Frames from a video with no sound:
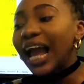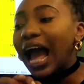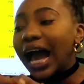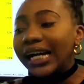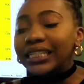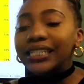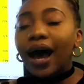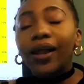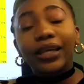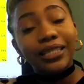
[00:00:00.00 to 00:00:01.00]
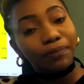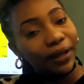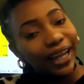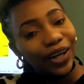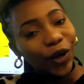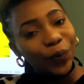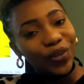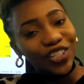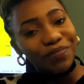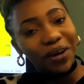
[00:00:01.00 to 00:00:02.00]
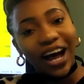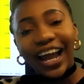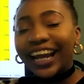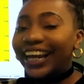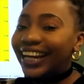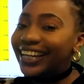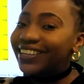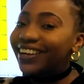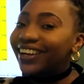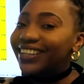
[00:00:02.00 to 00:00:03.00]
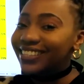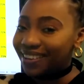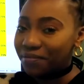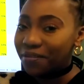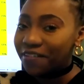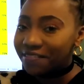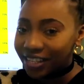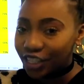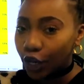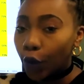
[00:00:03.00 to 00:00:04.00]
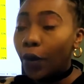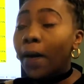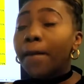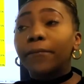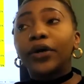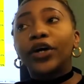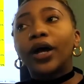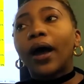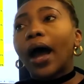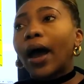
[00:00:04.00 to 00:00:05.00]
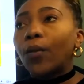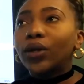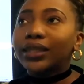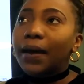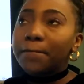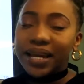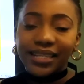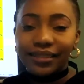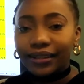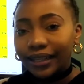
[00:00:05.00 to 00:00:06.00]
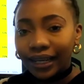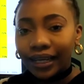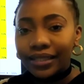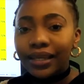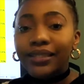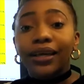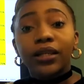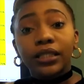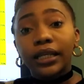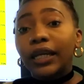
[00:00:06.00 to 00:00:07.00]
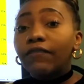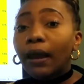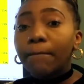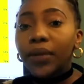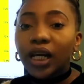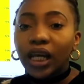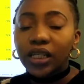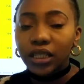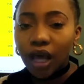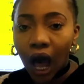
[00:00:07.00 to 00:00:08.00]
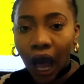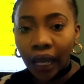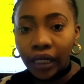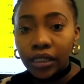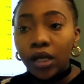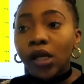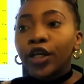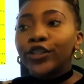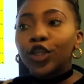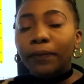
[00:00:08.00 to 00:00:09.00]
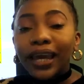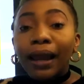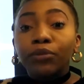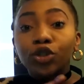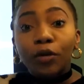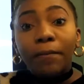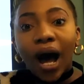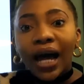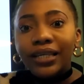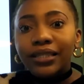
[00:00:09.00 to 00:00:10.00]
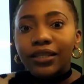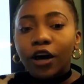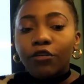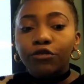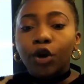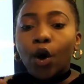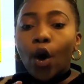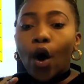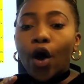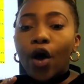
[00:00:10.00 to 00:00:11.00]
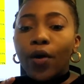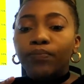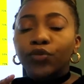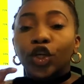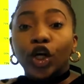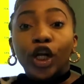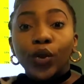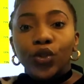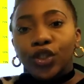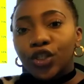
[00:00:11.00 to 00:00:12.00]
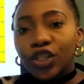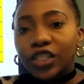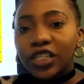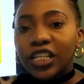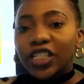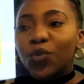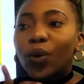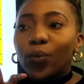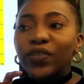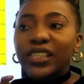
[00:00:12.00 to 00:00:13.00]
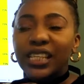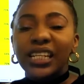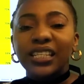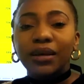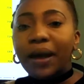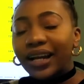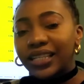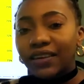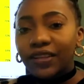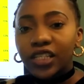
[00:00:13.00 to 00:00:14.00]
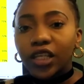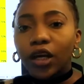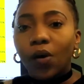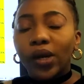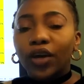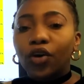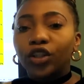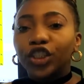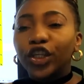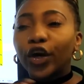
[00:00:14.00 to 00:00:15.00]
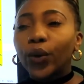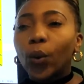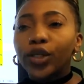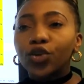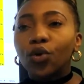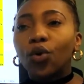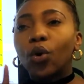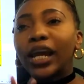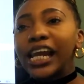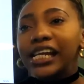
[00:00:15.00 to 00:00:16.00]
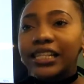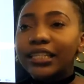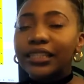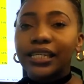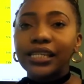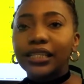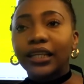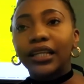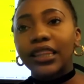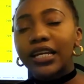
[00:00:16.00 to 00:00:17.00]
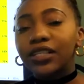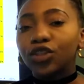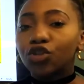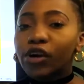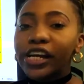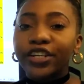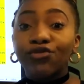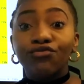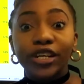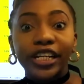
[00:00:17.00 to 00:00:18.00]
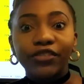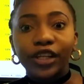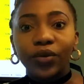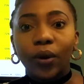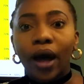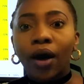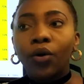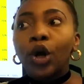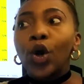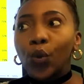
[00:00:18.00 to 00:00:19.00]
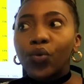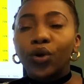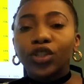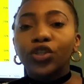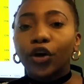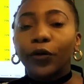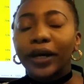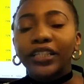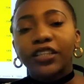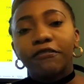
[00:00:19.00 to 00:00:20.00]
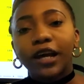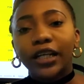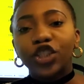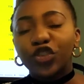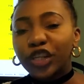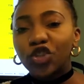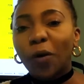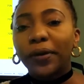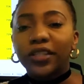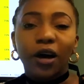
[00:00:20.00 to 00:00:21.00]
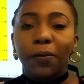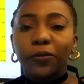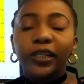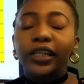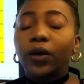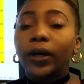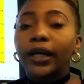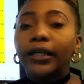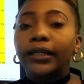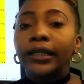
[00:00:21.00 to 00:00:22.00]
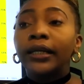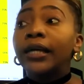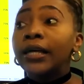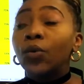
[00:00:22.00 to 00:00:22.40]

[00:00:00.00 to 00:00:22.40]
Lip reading: And I'll explain open to buy in a separate video, but what that basically is us leaving money aside to be able to buy stuff closer to the season, when we've seen some activity going on. When you're in the season and things are trading really, really well, we want to go back to the factory and top it up really quickly.